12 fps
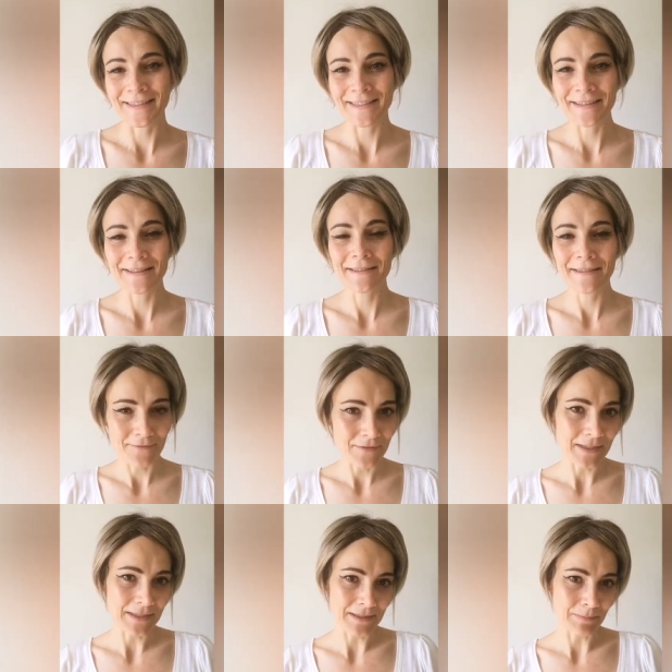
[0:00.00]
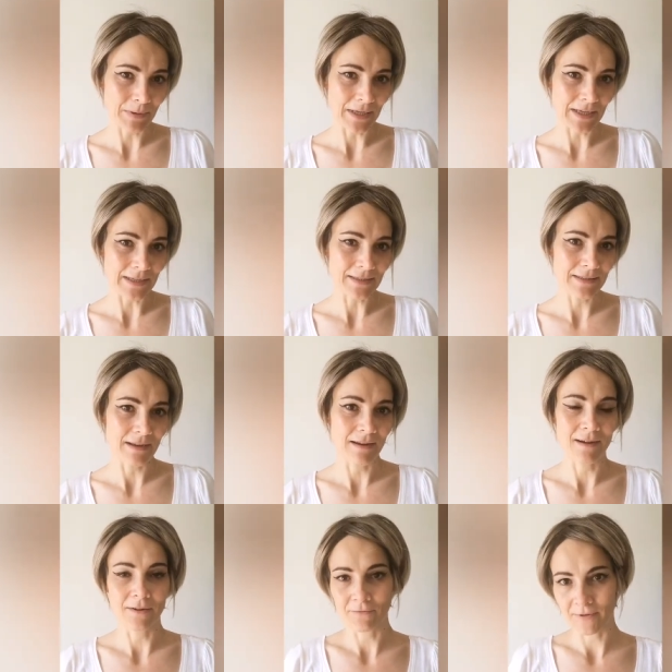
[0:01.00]
a lovely little piece.
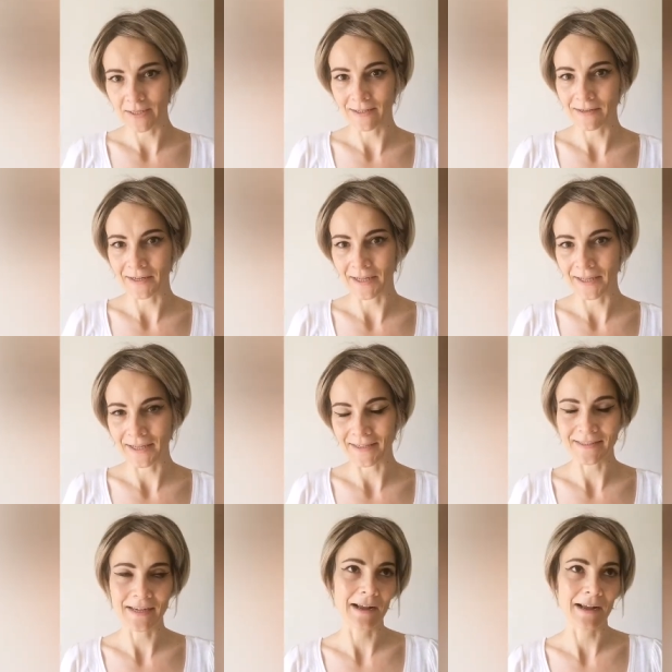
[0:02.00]
I really like it.